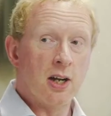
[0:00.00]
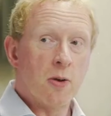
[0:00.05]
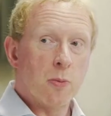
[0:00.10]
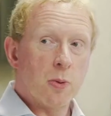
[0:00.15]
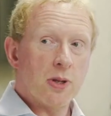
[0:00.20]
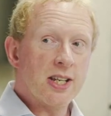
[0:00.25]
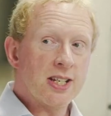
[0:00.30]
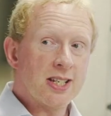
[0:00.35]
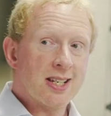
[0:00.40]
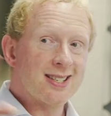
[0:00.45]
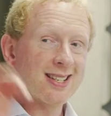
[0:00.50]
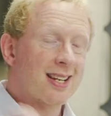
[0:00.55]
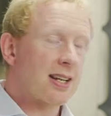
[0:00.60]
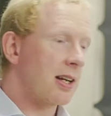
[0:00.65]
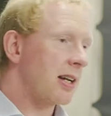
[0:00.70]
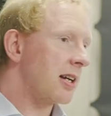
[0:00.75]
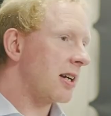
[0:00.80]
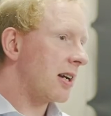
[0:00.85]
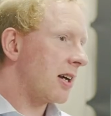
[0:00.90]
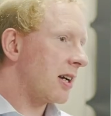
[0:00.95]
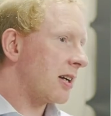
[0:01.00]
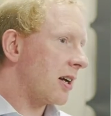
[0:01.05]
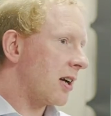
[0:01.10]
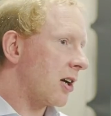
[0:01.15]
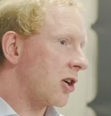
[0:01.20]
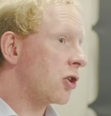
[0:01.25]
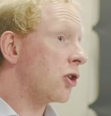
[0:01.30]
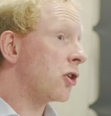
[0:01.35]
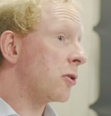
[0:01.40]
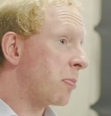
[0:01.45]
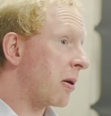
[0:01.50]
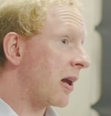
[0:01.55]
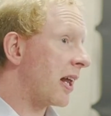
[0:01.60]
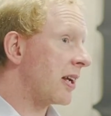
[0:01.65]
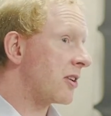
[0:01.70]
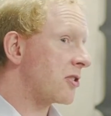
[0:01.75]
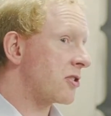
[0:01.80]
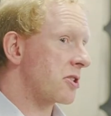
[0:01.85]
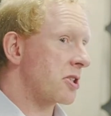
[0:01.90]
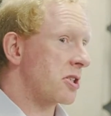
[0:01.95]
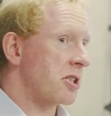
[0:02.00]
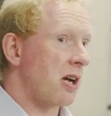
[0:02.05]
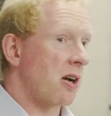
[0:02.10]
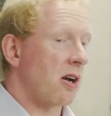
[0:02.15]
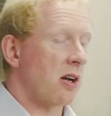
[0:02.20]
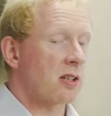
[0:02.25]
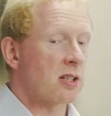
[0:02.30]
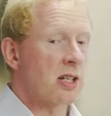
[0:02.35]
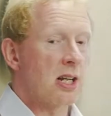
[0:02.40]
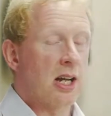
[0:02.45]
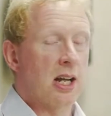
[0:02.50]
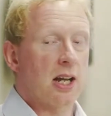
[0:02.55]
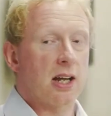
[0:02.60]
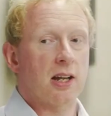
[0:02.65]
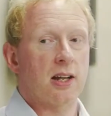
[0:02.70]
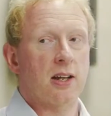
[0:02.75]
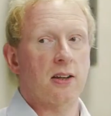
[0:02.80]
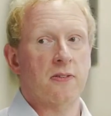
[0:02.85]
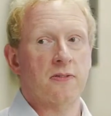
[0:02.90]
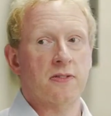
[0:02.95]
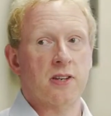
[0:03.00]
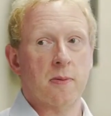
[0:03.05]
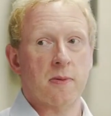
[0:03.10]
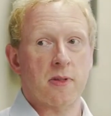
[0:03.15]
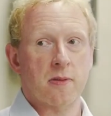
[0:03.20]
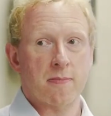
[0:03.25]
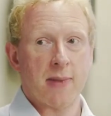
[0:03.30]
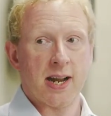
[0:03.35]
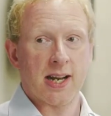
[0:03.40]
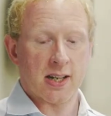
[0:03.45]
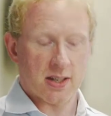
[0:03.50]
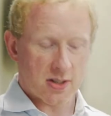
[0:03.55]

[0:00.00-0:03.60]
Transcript: Well, this is a good place to start of some of the main